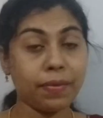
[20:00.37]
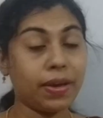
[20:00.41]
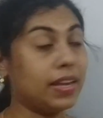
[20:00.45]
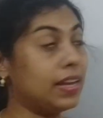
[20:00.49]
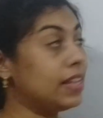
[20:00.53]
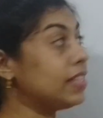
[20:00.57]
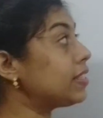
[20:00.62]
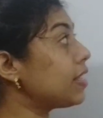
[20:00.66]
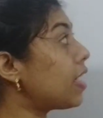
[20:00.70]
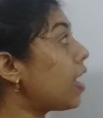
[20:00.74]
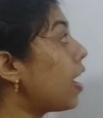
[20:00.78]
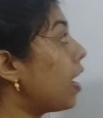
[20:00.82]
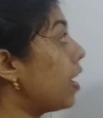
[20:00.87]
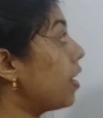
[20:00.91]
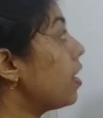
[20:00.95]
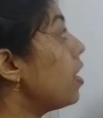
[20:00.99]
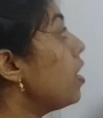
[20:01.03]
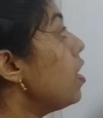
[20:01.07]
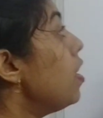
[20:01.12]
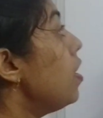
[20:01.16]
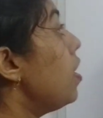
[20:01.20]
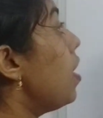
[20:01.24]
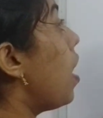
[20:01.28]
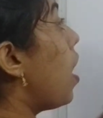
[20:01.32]
minus R.
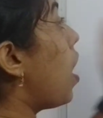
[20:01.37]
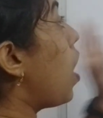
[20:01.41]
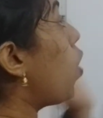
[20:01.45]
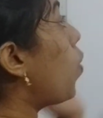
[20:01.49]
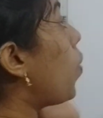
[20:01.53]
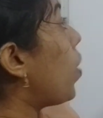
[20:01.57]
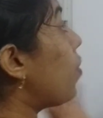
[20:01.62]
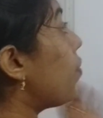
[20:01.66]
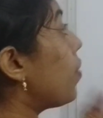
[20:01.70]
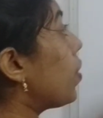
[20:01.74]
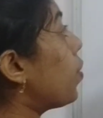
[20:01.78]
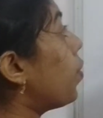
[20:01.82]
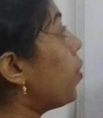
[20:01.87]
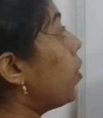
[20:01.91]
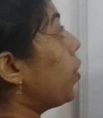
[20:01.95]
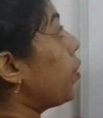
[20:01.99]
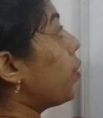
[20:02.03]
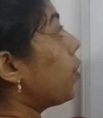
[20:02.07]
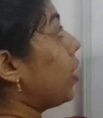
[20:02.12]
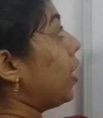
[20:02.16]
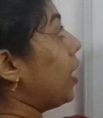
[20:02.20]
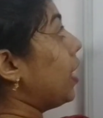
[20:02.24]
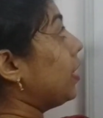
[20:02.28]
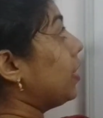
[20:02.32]
How are we going
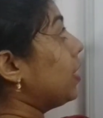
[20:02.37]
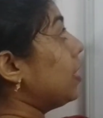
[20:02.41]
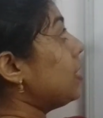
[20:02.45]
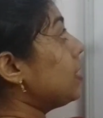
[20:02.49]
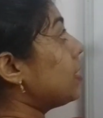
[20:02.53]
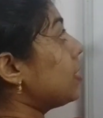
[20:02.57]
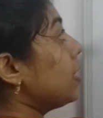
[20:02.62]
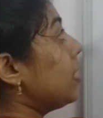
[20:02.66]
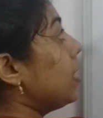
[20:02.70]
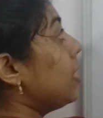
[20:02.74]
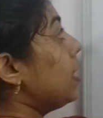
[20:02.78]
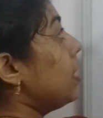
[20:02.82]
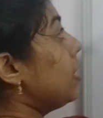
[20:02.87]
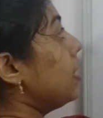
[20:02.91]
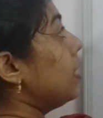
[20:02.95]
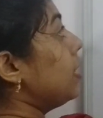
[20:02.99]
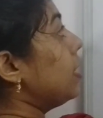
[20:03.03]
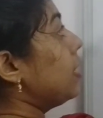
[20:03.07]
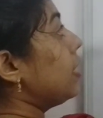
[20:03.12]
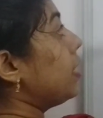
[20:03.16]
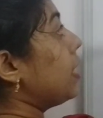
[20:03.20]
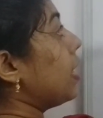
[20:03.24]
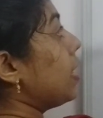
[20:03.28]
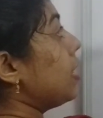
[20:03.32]
to relate this?
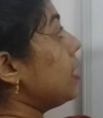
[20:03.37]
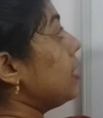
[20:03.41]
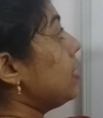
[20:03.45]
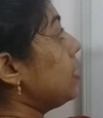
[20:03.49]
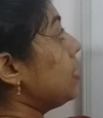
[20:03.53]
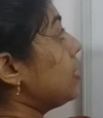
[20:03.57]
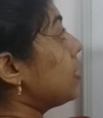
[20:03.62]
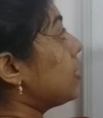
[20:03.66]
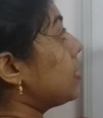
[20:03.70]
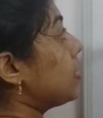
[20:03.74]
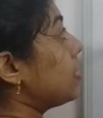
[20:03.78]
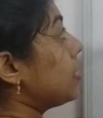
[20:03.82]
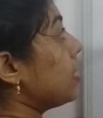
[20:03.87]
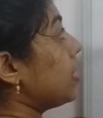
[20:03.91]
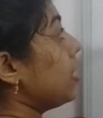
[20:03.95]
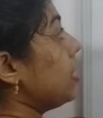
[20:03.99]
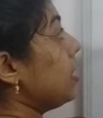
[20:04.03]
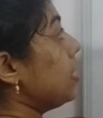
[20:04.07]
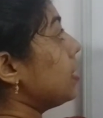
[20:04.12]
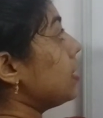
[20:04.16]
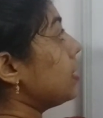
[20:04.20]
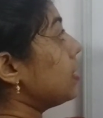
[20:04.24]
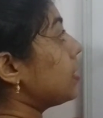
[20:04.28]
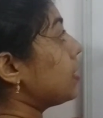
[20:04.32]

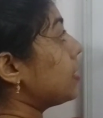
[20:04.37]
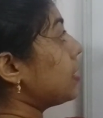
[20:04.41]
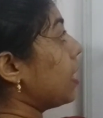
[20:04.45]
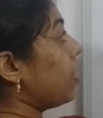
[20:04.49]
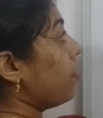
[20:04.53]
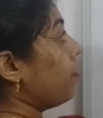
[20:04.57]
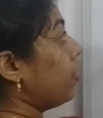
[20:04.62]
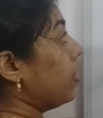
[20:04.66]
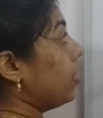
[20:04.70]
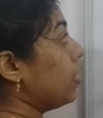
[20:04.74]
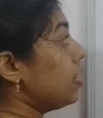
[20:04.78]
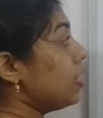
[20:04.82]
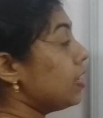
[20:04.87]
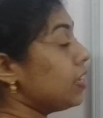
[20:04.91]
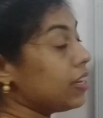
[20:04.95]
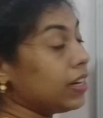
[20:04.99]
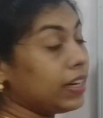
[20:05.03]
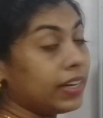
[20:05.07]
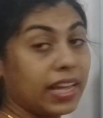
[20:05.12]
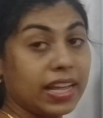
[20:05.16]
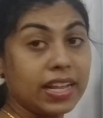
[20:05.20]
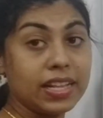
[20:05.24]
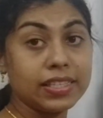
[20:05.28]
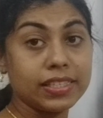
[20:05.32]
10C7.
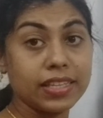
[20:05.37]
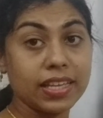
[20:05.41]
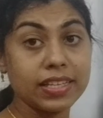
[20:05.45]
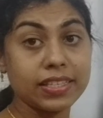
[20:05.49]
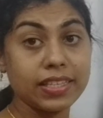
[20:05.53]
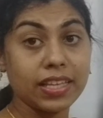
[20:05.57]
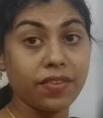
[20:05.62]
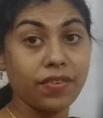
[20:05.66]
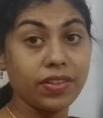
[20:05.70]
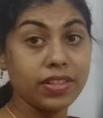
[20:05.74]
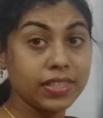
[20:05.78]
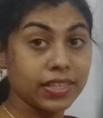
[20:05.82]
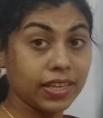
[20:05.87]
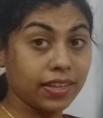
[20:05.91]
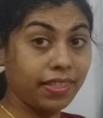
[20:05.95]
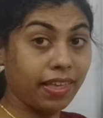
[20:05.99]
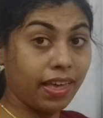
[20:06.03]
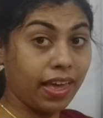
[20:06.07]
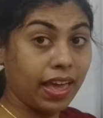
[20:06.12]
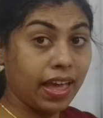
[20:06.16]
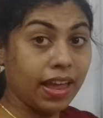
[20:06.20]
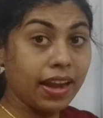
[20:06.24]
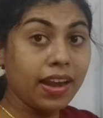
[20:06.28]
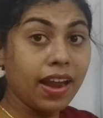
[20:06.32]
10C7, see
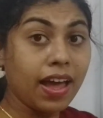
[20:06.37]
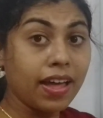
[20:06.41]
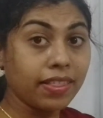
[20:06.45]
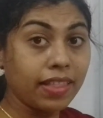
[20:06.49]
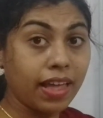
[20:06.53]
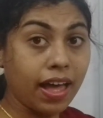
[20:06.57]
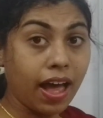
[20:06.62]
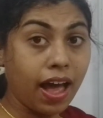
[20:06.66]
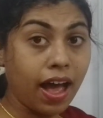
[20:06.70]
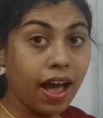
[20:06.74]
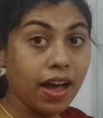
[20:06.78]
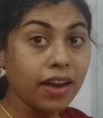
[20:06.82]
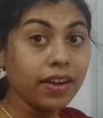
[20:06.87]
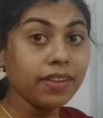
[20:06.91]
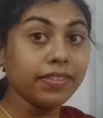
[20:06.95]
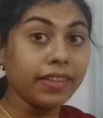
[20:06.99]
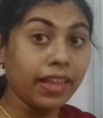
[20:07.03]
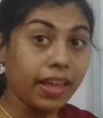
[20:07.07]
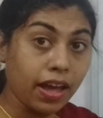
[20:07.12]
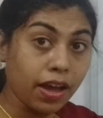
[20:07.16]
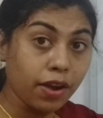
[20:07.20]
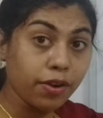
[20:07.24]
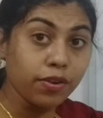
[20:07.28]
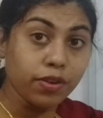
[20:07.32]
the N and the R,
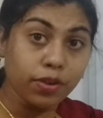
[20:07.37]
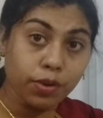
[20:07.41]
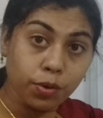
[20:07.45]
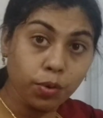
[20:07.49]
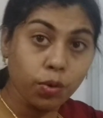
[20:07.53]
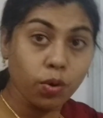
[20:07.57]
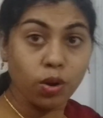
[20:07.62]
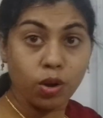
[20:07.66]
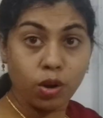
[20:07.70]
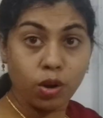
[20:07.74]
they are too